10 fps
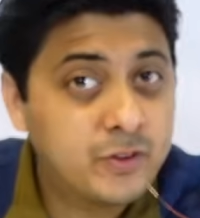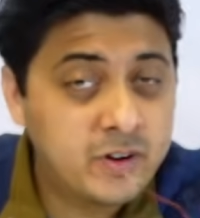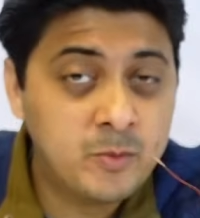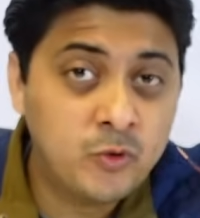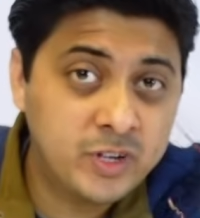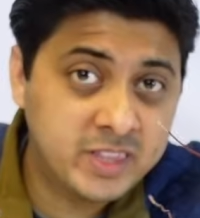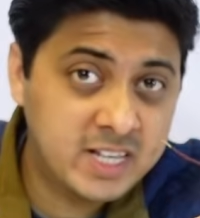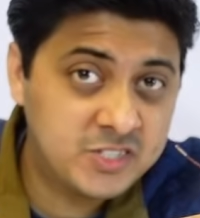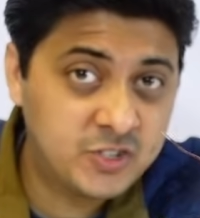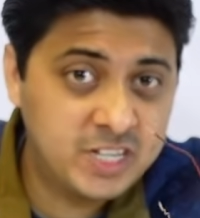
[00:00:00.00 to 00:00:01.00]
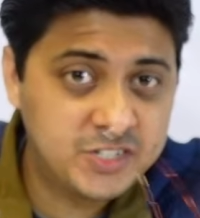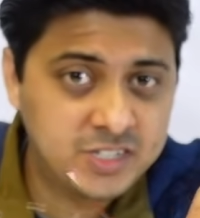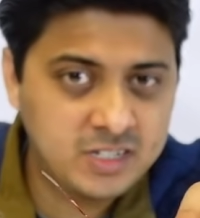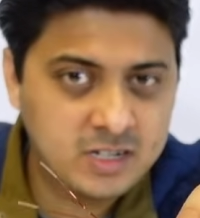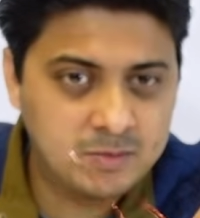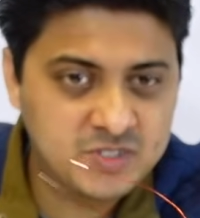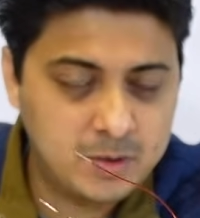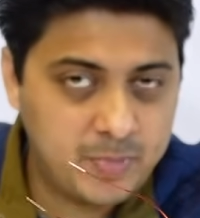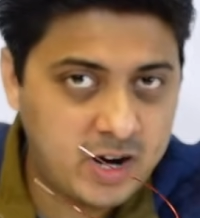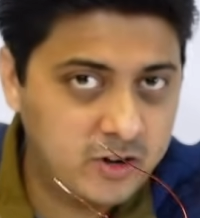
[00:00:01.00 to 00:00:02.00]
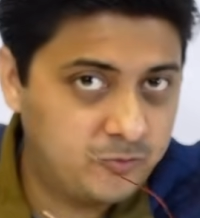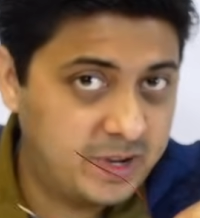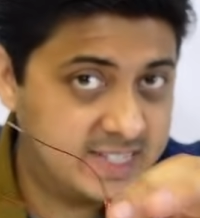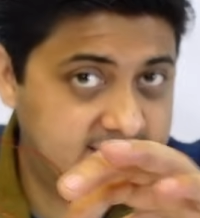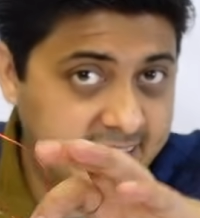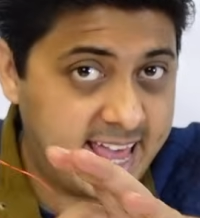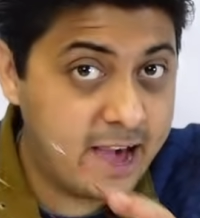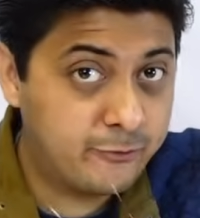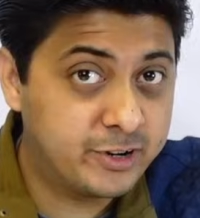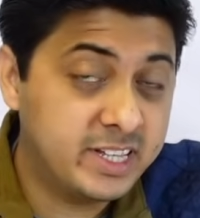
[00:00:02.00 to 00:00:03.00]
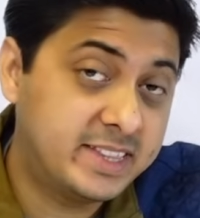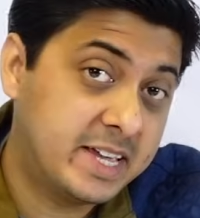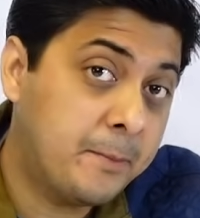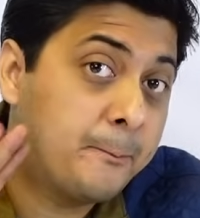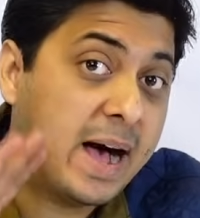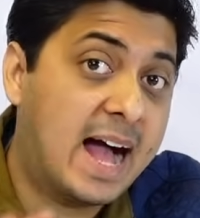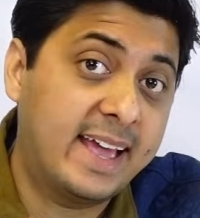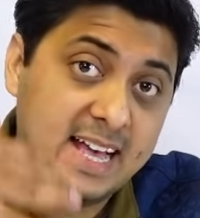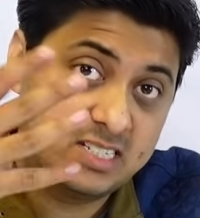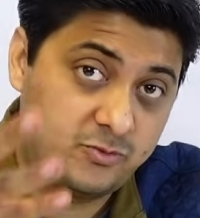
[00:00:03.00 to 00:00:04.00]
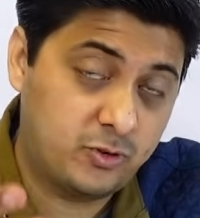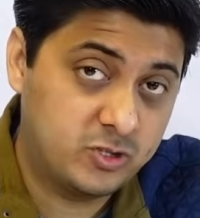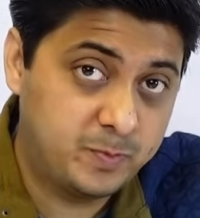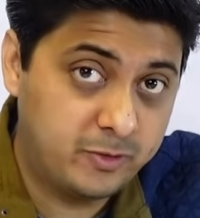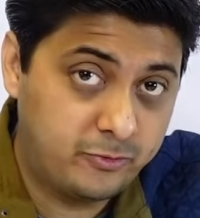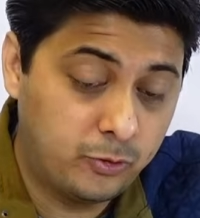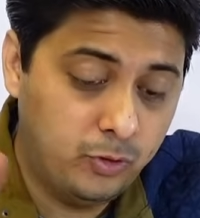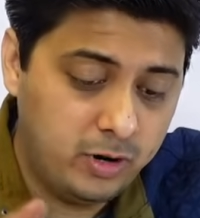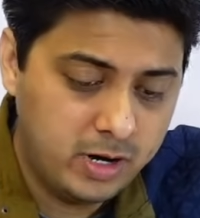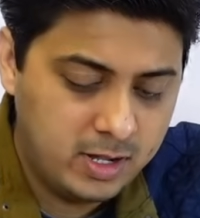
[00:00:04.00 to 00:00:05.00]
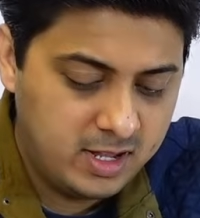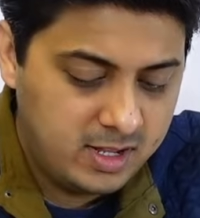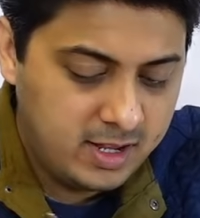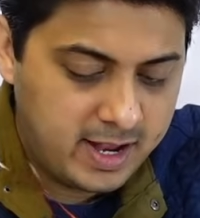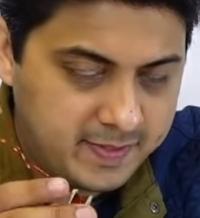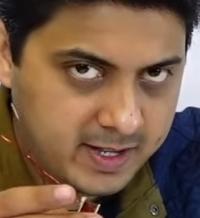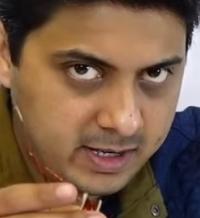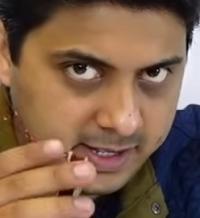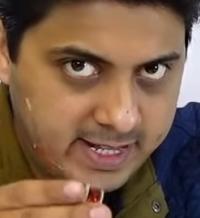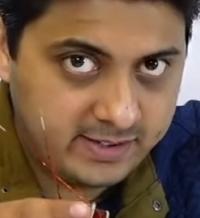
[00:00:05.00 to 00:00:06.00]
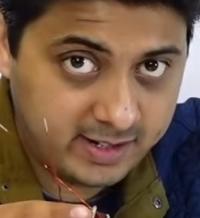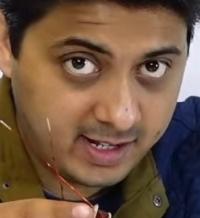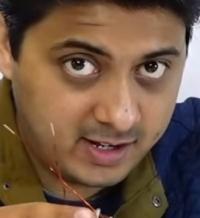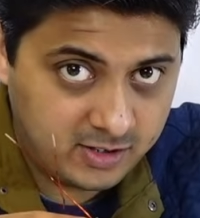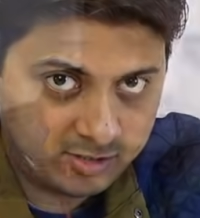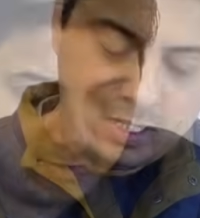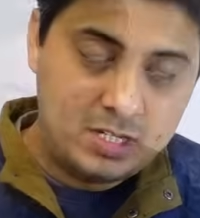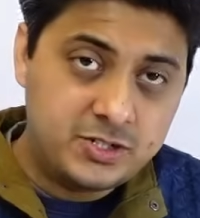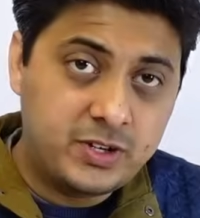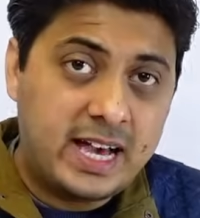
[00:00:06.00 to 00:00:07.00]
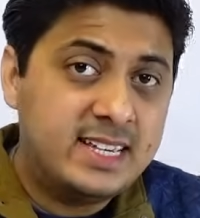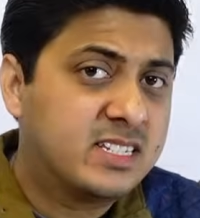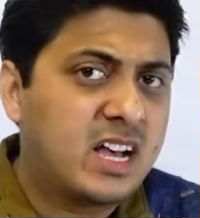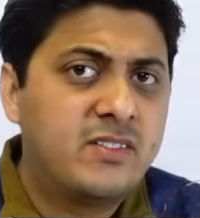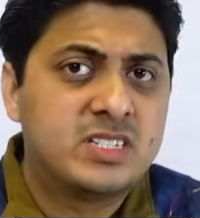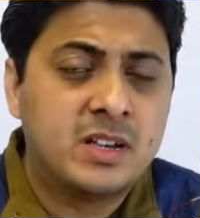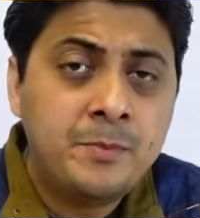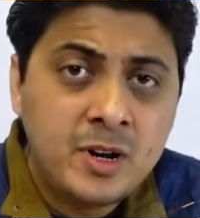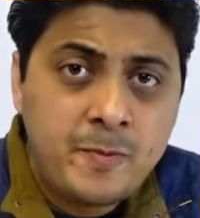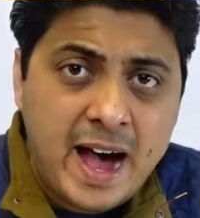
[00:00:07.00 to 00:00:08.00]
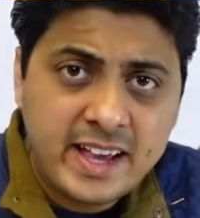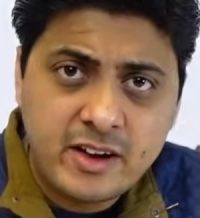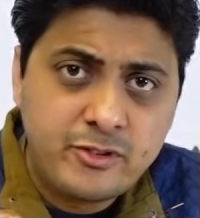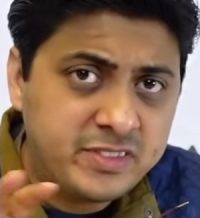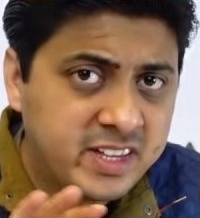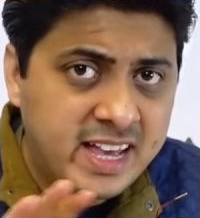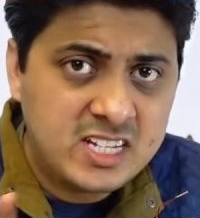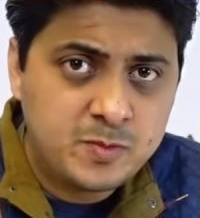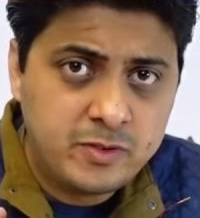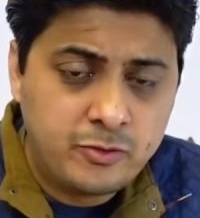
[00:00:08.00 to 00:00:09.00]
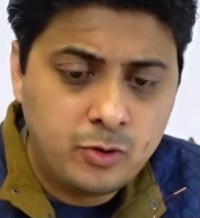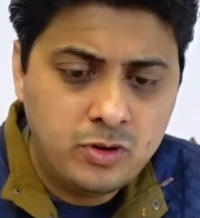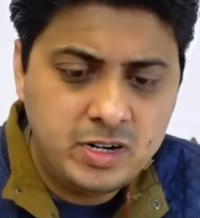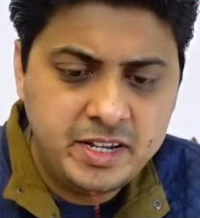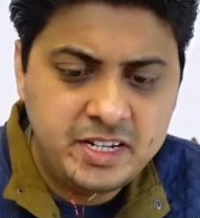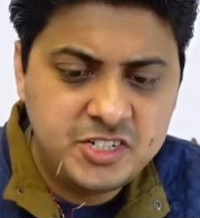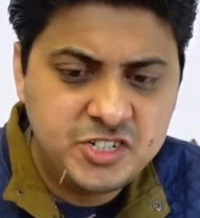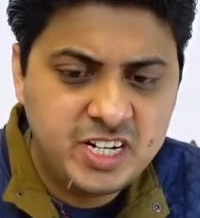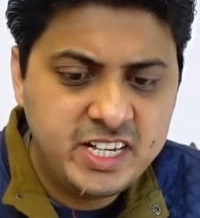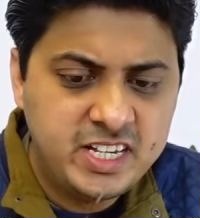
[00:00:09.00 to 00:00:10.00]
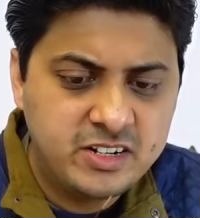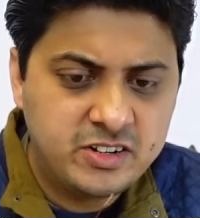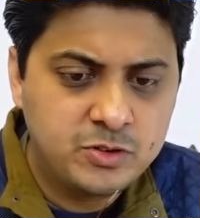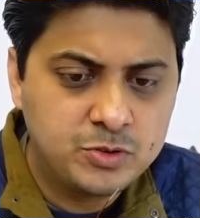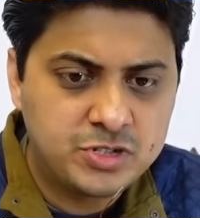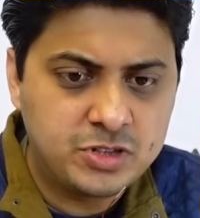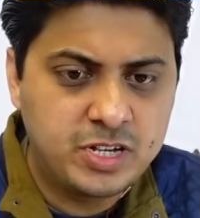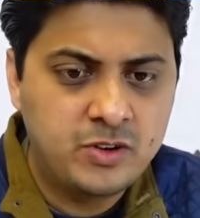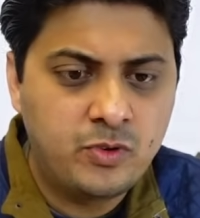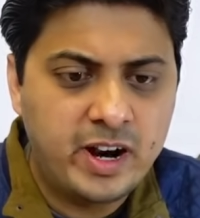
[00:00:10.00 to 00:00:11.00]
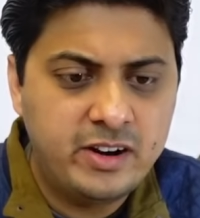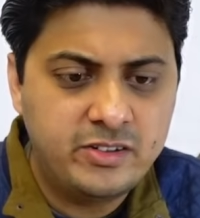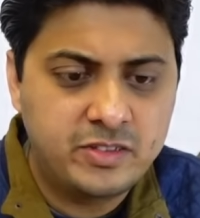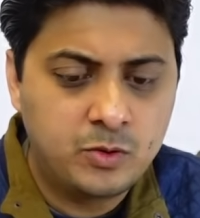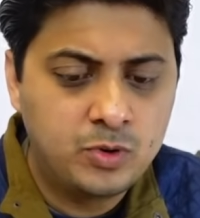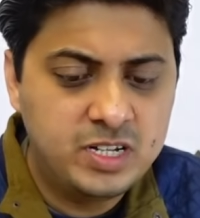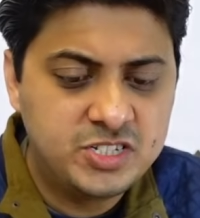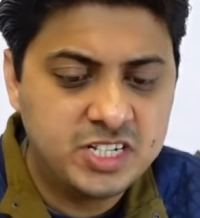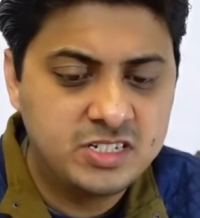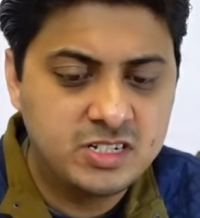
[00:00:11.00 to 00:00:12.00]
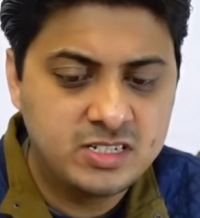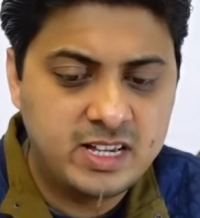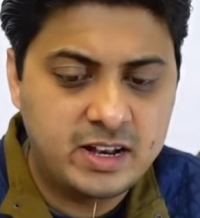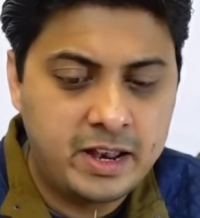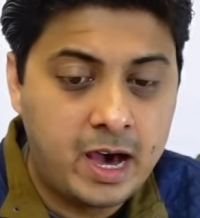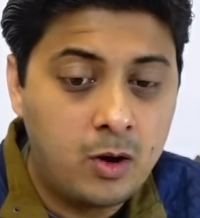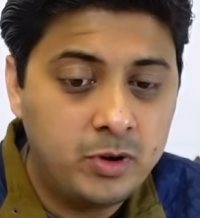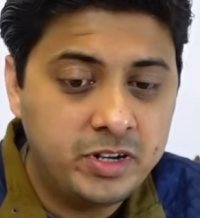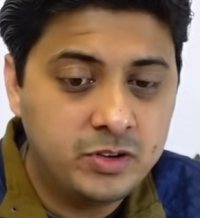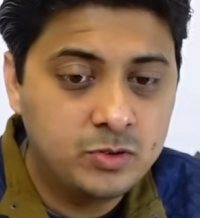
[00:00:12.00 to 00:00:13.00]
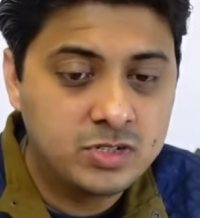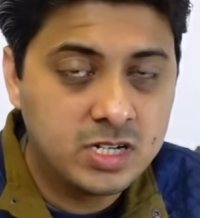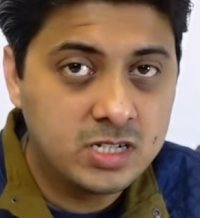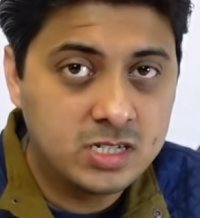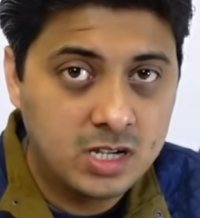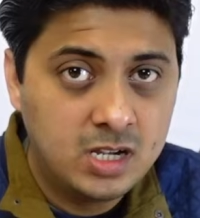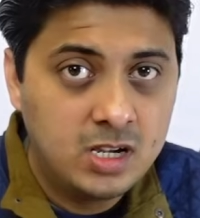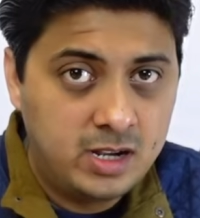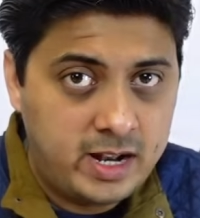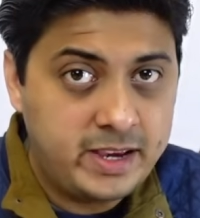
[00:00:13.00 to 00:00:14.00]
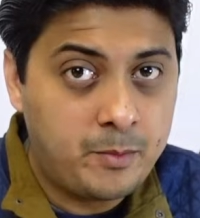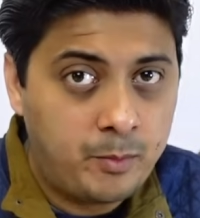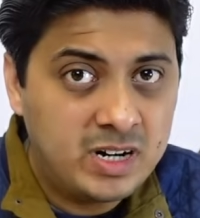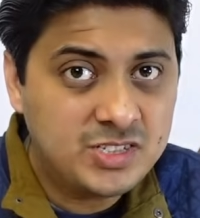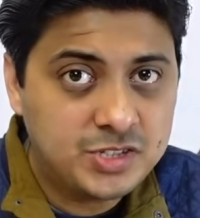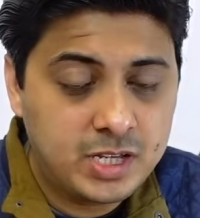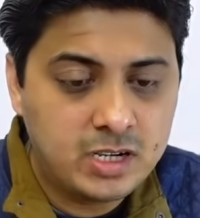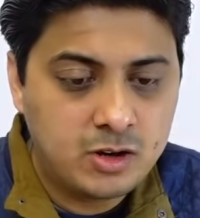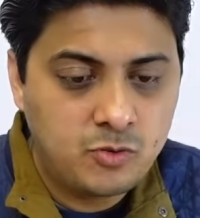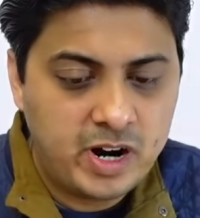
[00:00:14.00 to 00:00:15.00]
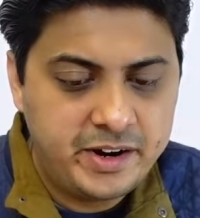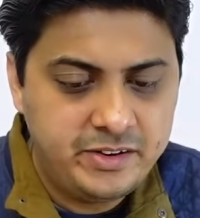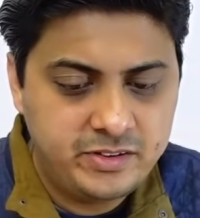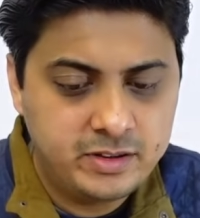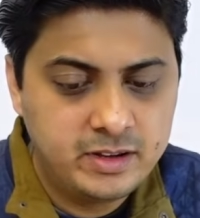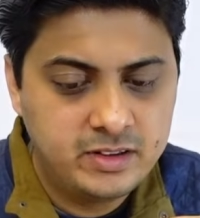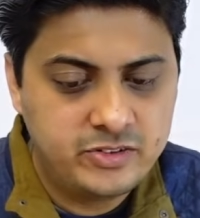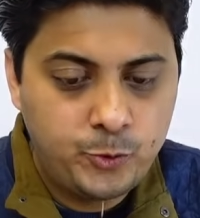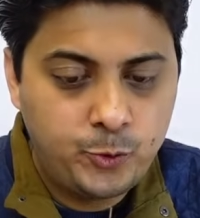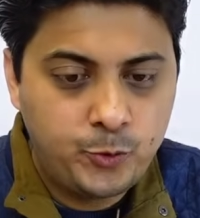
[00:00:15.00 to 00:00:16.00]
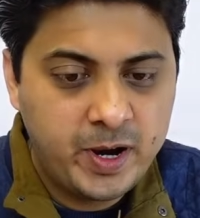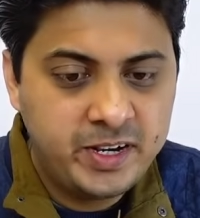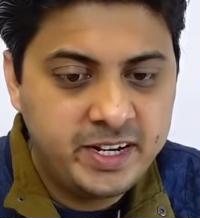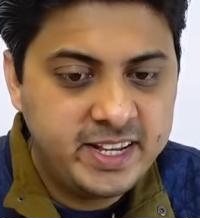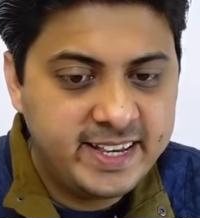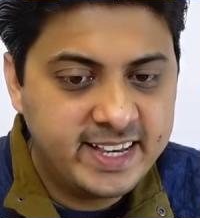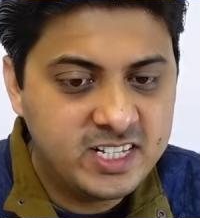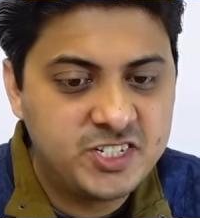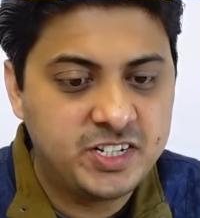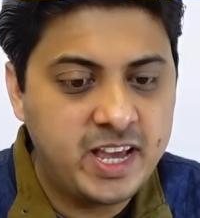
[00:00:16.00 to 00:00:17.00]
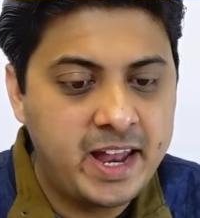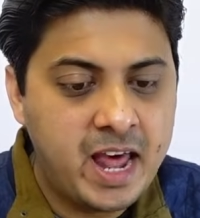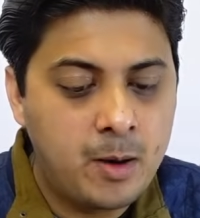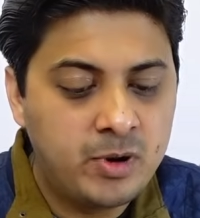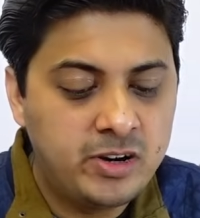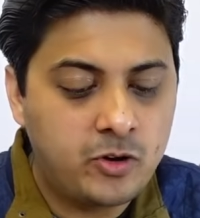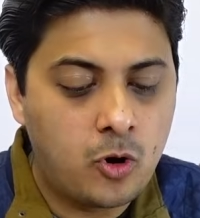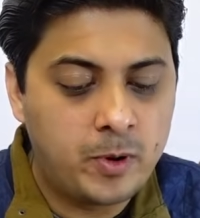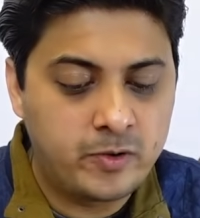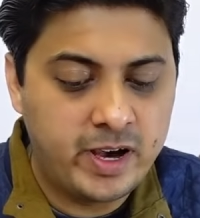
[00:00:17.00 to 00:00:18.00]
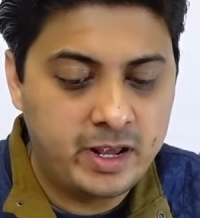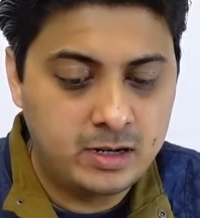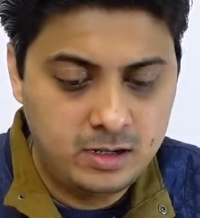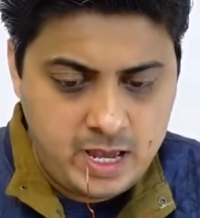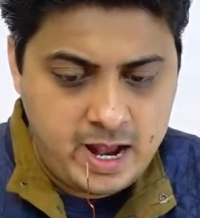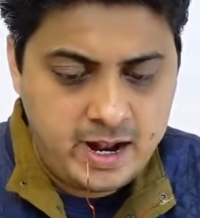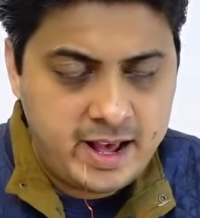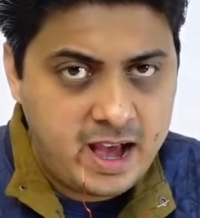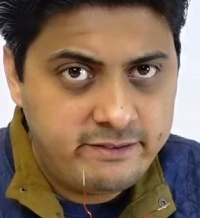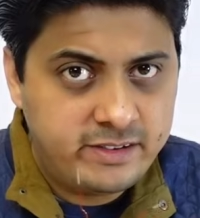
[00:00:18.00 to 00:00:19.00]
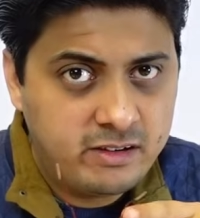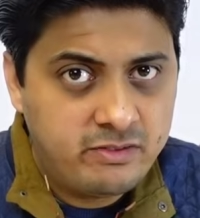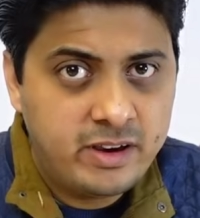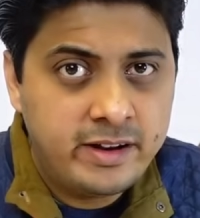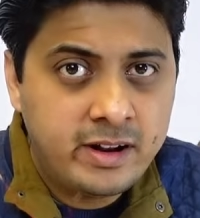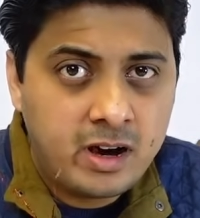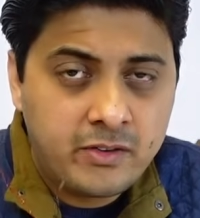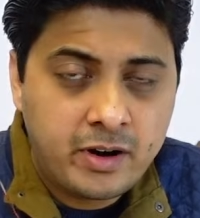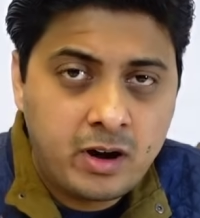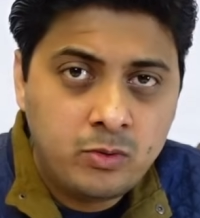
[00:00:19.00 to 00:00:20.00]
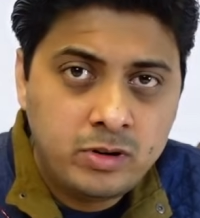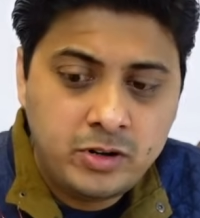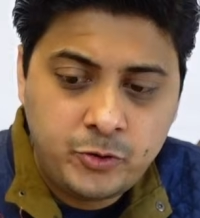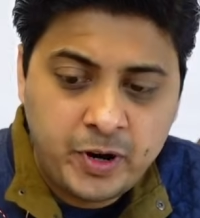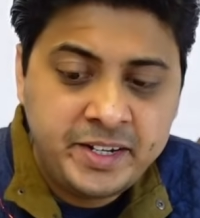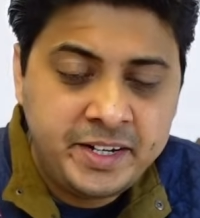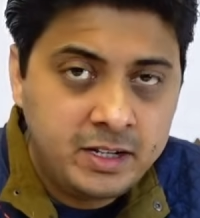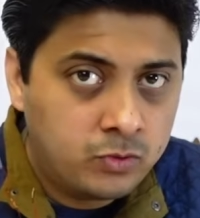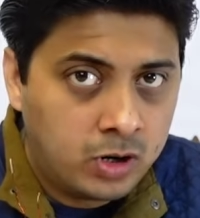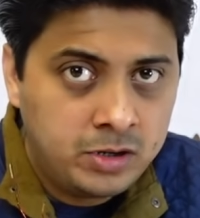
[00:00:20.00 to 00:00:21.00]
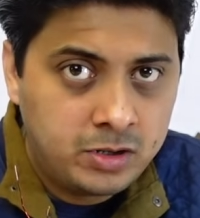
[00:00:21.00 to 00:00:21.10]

removing the insulation comes the part of placing everything back as it was before and then testing it. So guys, I've assembled back everything as before. Initially it used thin wires. The only change is that now it uses like much thicker wires. It's 20 gauge enameled copper wire and I've given around 21